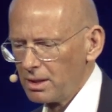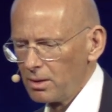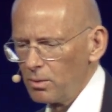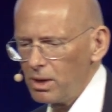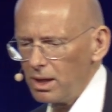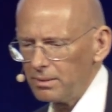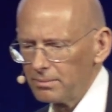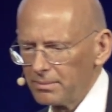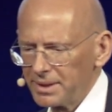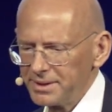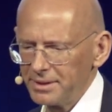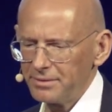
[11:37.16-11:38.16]
well,
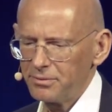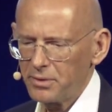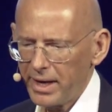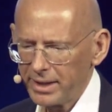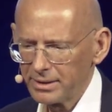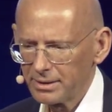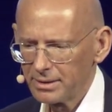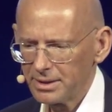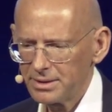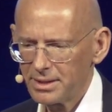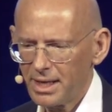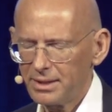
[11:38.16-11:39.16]
my dear friend, the
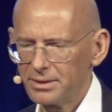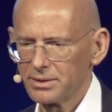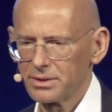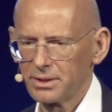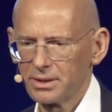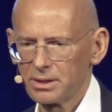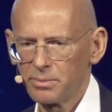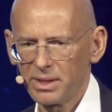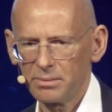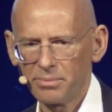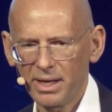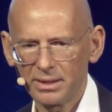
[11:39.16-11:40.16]
strategy is
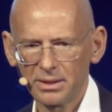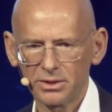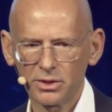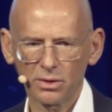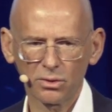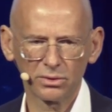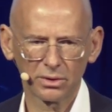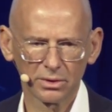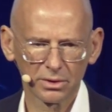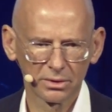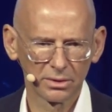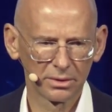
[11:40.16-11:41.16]
made by the
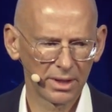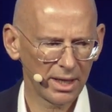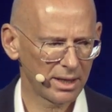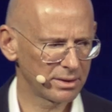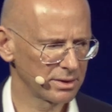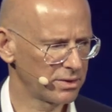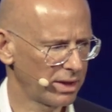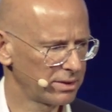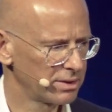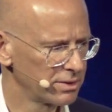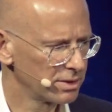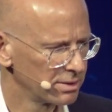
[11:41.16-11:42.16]
shareholders. They are the
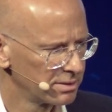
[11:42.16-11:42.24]
strategy.